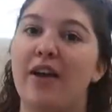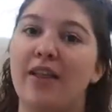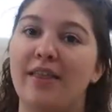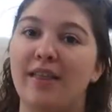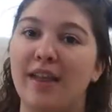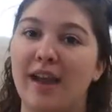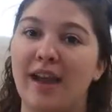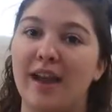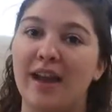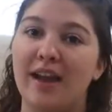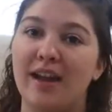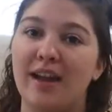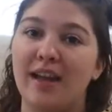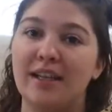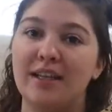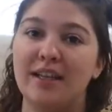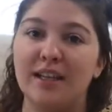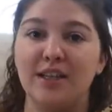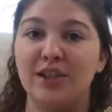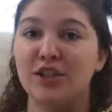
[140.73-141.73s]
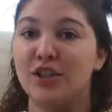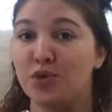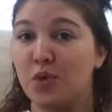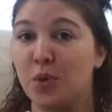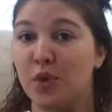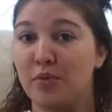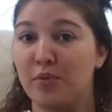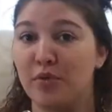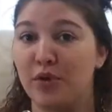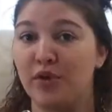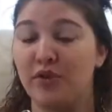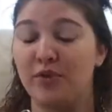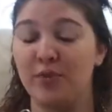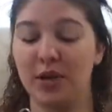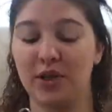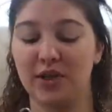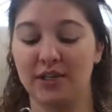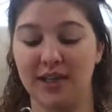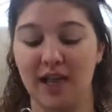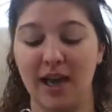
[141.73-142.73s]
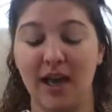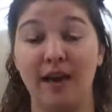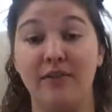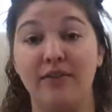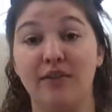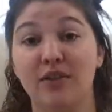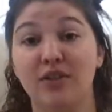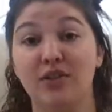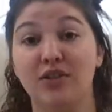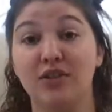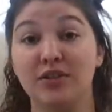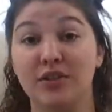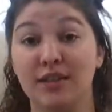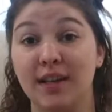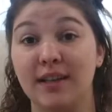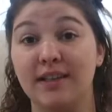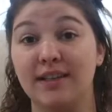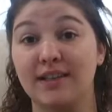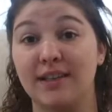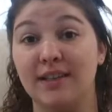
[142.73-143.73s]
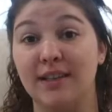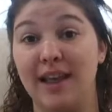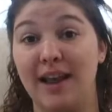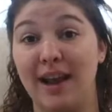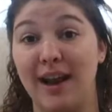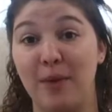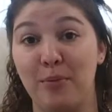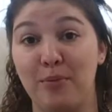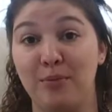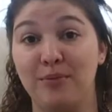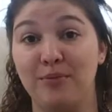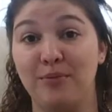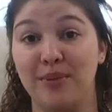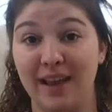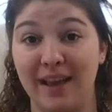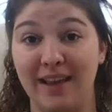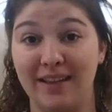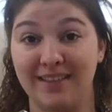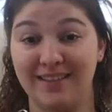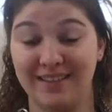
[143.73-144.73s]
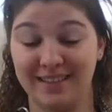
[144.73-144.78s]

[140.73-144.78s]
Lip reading: they are indeed squat proof, because I haven't tested that out yet.